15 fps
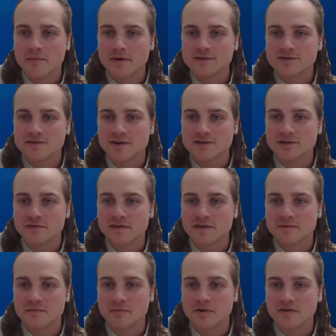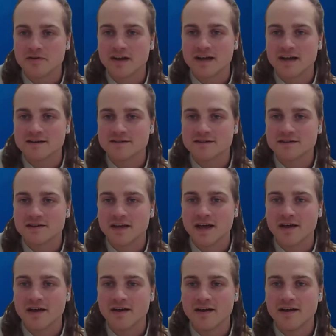a much larger investment focal action
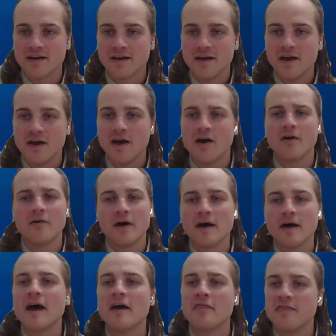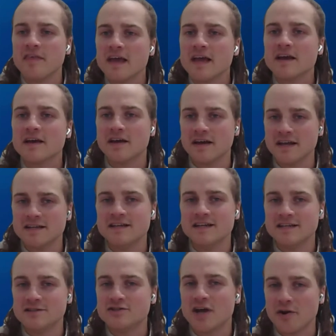that I think
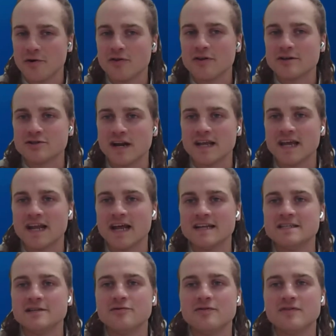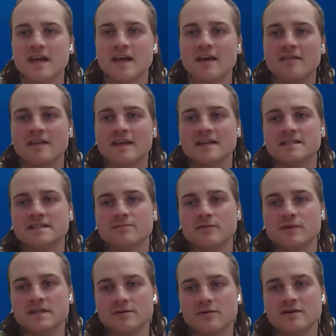in general they're trying to get at, do you think these
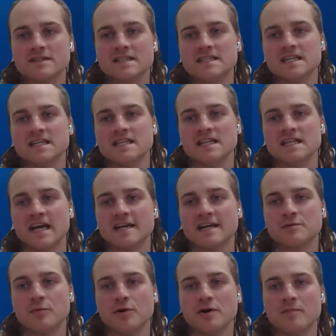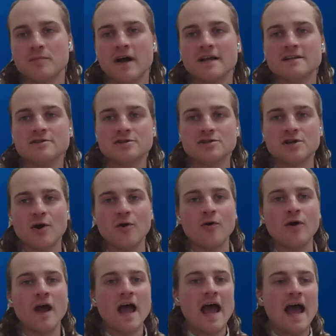resources in the dashboard might
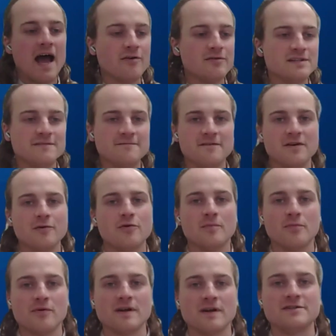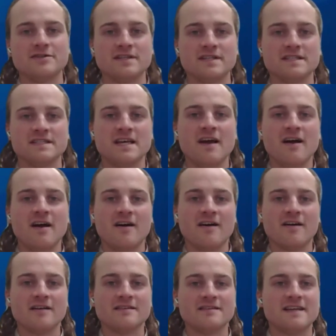show how different corporations
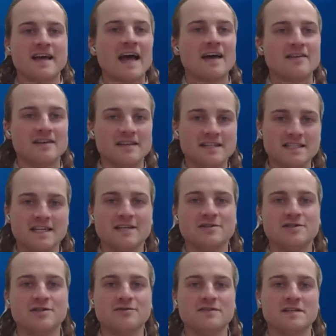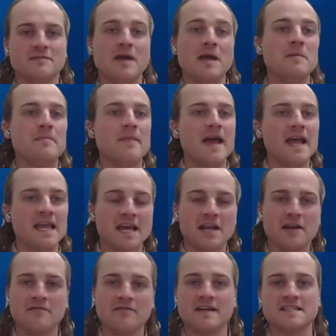are tackling these issues and maybe making
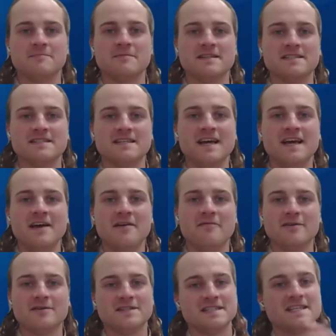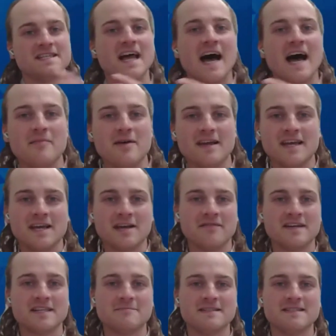investments versus not making
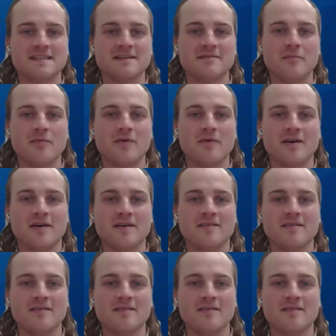investments in